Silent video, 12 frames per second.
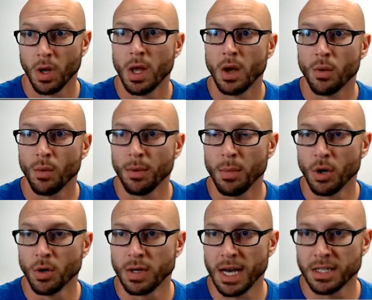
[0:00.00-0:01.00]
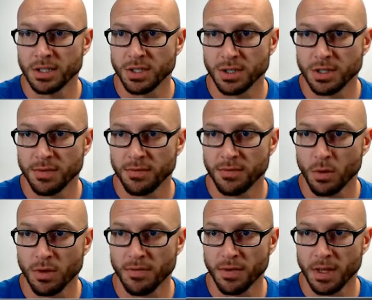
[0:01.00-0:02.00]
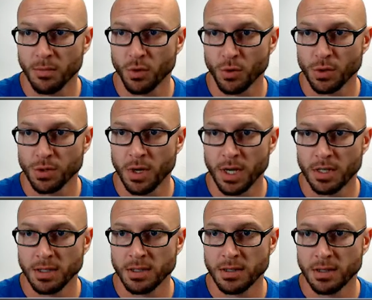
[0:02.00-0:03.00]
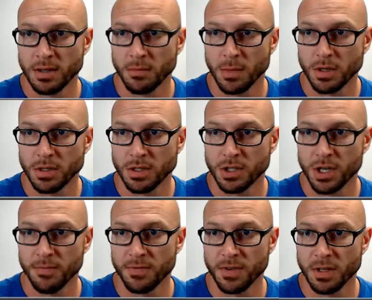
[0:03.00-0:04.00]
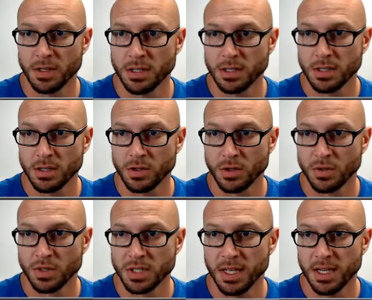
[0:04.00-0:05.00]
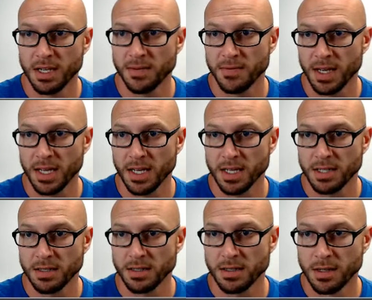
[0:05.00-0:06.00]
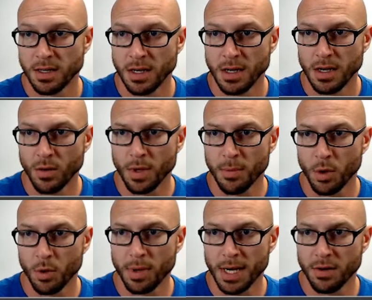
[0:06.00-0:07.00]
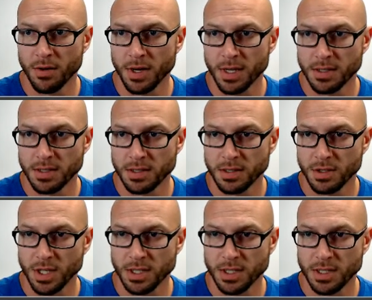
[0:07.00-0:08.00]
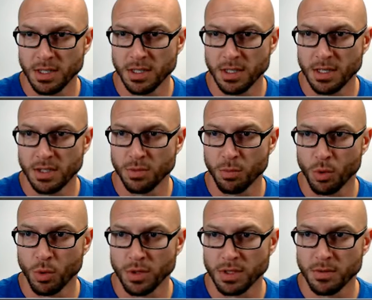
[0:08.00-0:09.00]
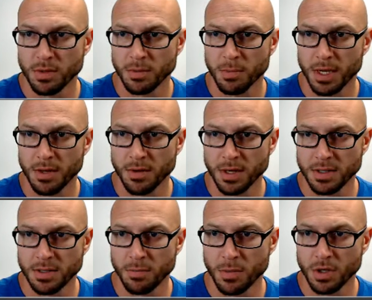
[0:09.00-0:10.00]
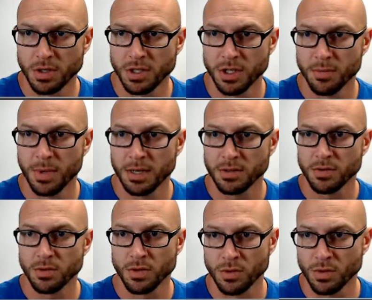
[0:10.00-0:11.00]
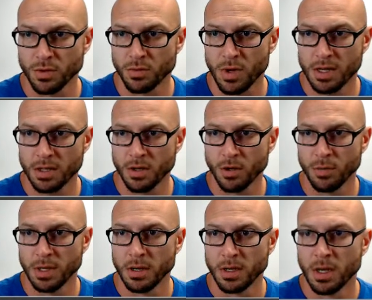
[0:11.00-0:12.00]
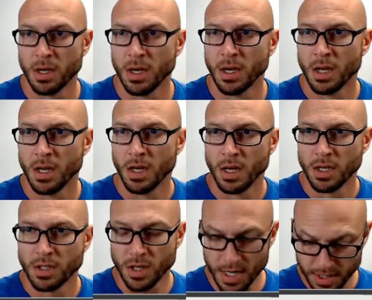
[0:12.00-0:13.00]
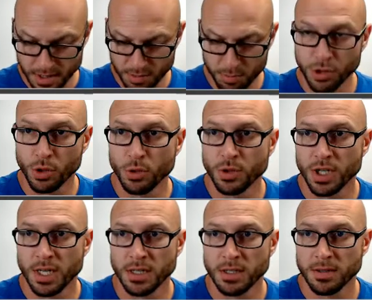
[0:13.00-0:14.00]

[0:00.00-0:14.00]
Weibo, Dodgers, Florida Fan, Brewers, Reds, Mar to Jim, Phillies, Sooner Steve, A's, Weibo, Padres, JT, Sports, Pirates, Mar to Jim, Astros, Rock Newman, Giants, Blue Jays,